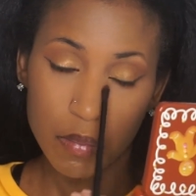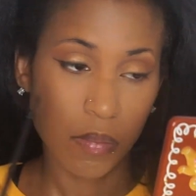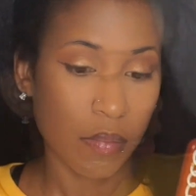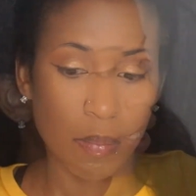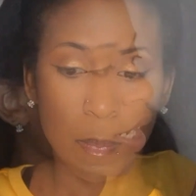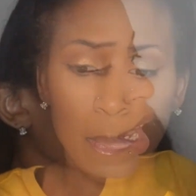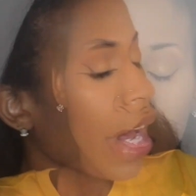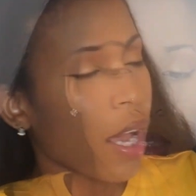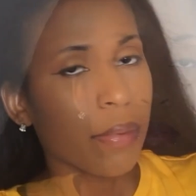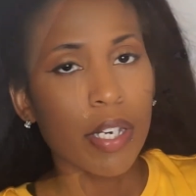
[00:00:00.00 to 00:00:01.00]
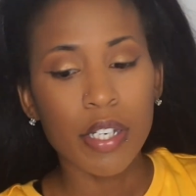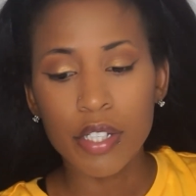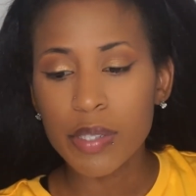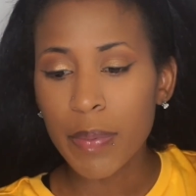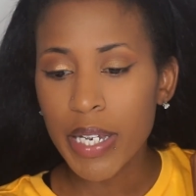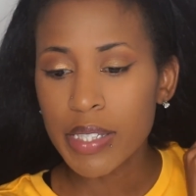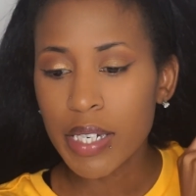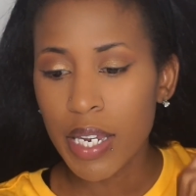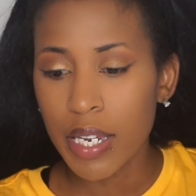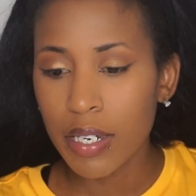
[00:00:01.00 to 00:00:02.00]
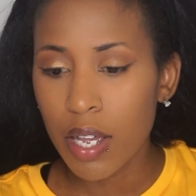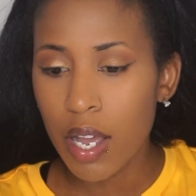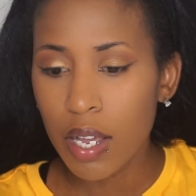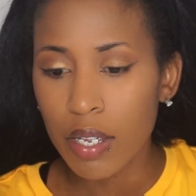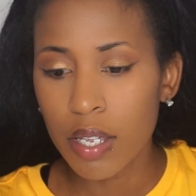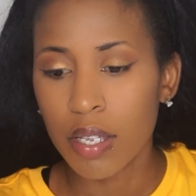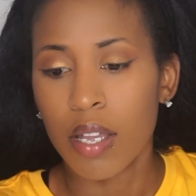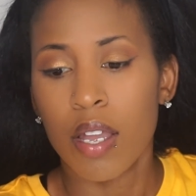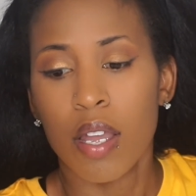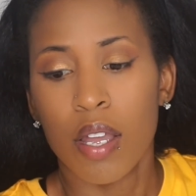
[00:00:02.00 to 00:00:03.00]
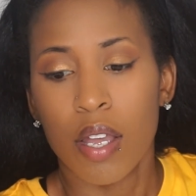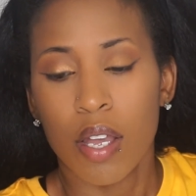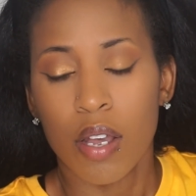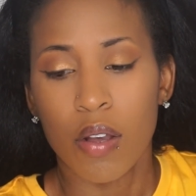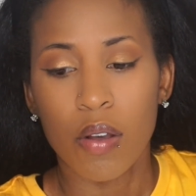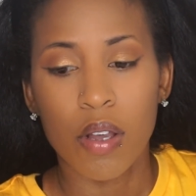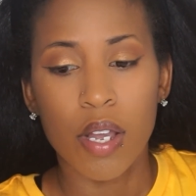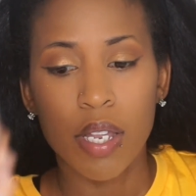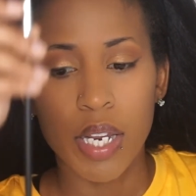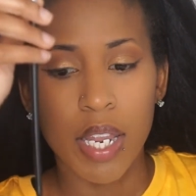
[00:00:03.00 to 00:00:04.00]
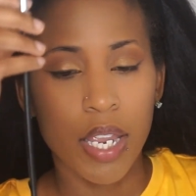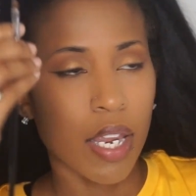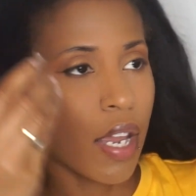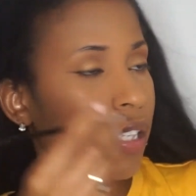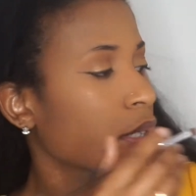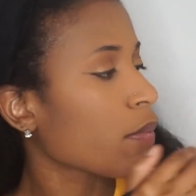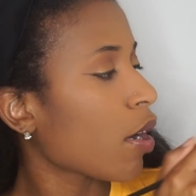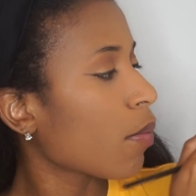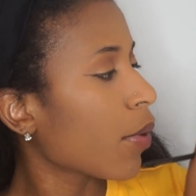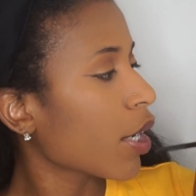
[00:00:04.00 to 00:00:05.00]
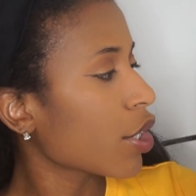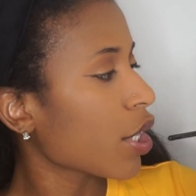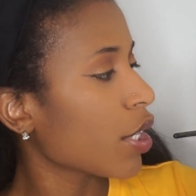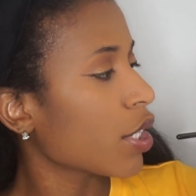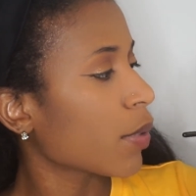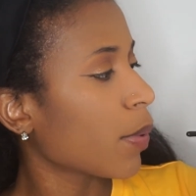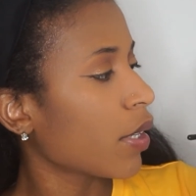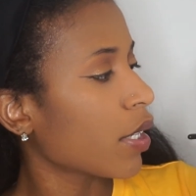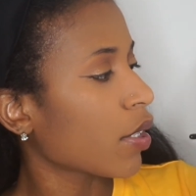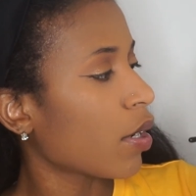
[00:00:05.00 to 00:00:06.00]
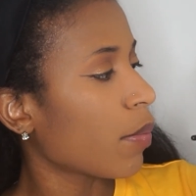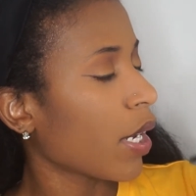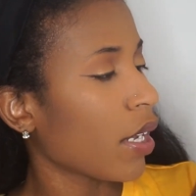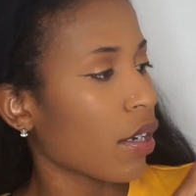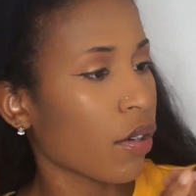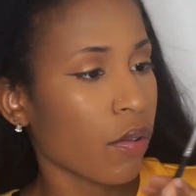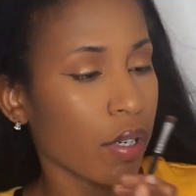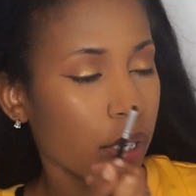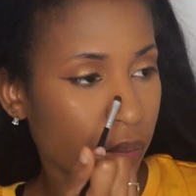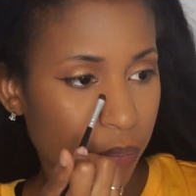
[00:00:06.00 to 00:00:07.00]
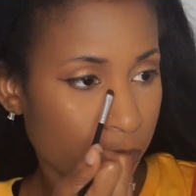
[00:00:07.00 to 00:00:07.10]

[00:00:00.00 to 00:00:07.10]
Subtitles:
Color here. I'm going to use Spiced Eggnog on a small brush and just put this on my inner corner.